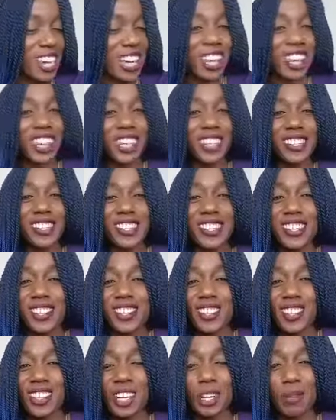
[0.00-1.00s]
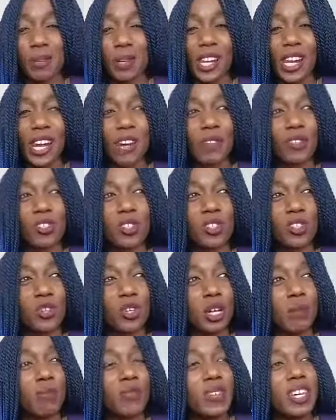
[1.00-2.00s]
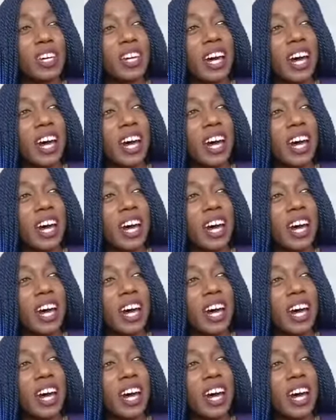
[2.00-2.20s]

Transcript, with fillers: and this is the Deliberate Live Stream.